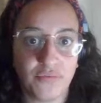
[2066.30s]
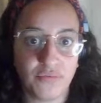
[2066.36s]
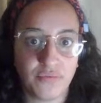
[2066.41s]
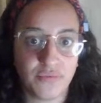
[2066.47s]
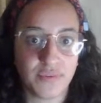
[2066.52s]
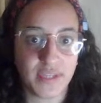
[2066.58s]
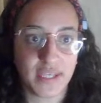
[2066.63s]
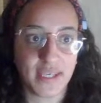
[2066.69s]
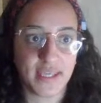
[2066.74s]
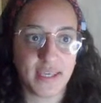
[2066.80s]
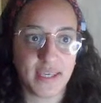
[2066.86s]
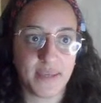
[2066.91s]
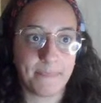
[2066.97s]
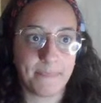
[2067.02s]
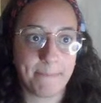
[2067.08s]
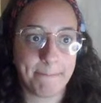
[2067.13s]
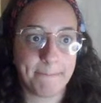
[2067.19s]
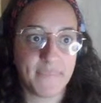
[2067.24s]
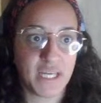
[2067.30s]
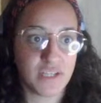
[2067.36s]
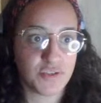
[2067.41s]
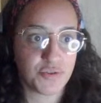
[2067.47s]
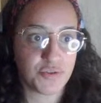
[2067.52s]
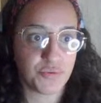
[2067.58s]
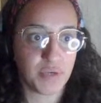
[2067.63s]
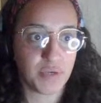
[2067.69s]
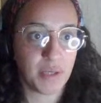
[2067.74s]
the
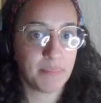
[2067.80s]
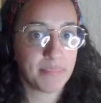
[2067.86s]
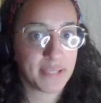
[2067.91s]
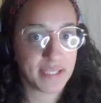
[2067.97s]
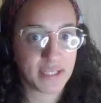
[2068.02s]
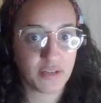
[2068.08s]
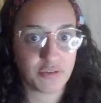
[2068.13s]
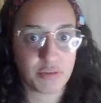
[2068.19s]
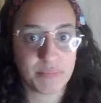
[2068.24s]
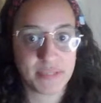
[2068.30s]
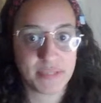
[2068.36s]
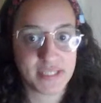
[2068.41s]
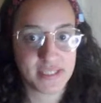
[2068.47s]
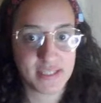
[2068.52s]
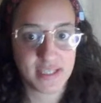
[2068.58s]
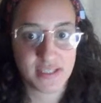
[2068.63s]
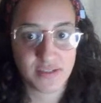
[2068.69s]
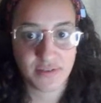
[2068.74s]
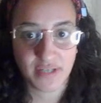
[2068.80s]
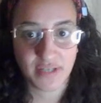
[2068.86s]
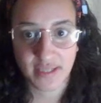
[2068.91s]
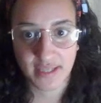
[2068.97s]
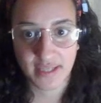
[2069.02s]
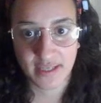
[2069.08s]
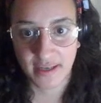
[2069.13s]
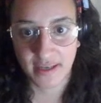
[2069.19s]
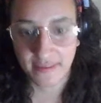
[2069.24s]
actual company or the business or
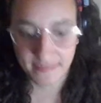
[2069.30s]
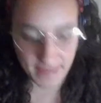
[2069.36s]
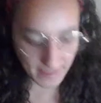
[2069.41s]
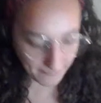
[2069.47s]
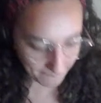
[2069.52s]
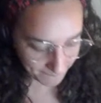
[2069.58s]
anything like that.